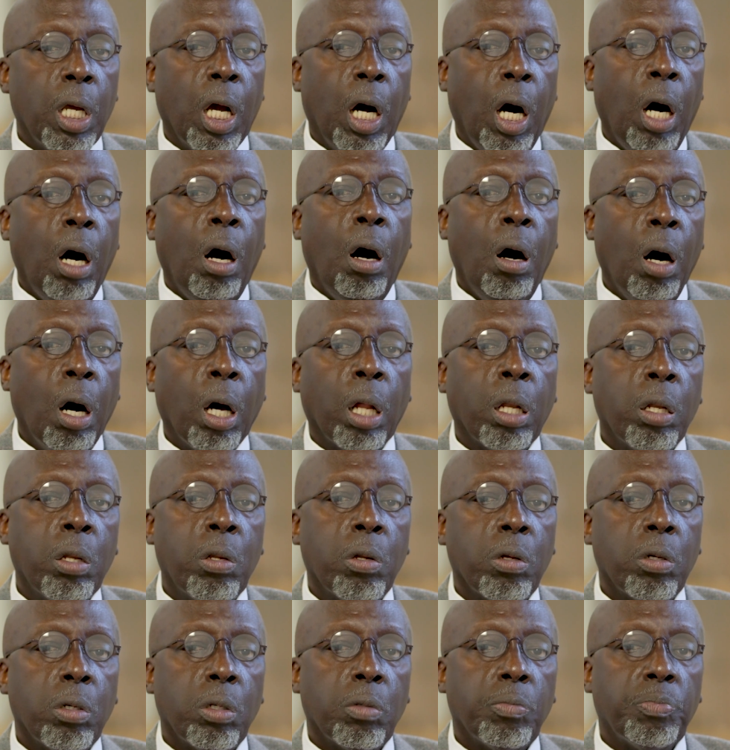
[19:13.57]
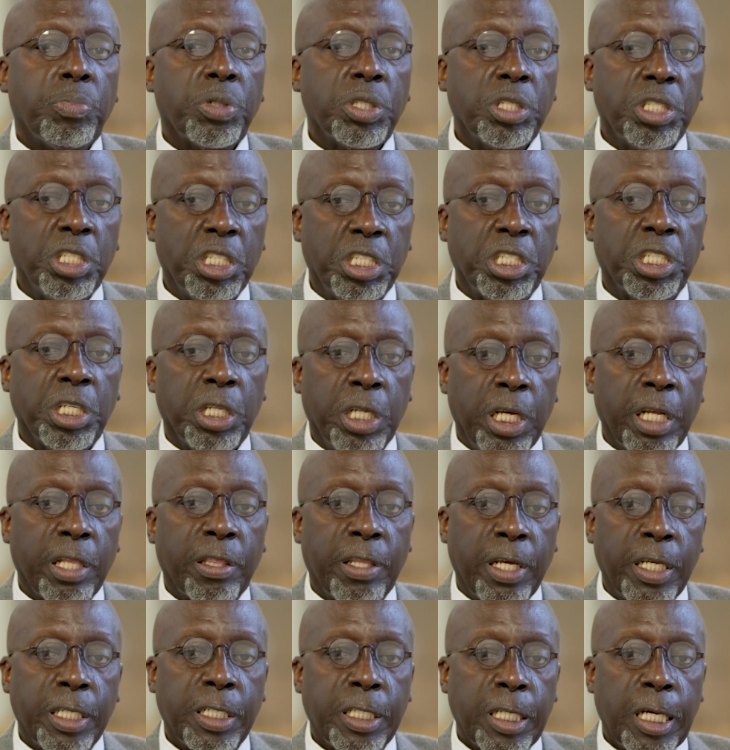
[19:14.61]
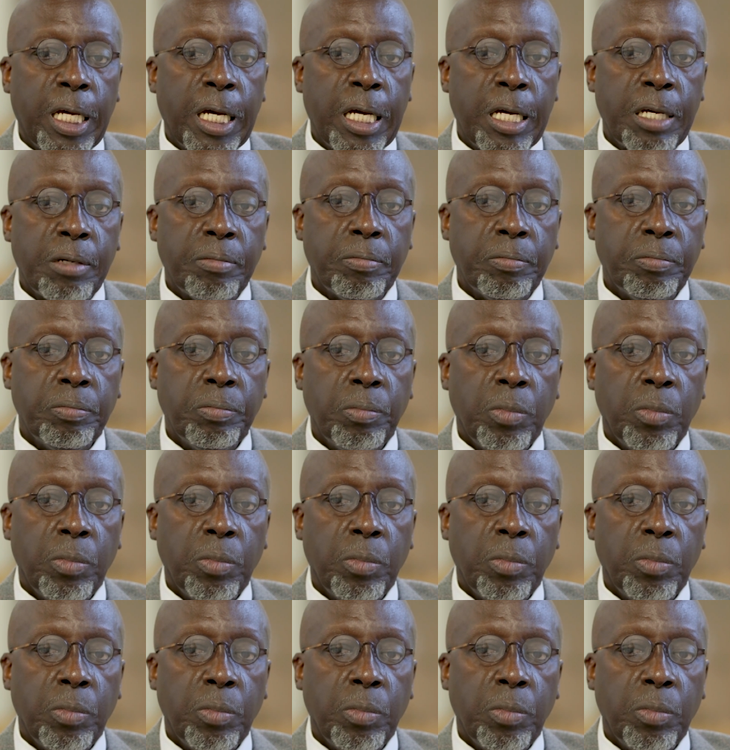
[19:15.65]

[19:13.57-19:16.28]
odd position at that time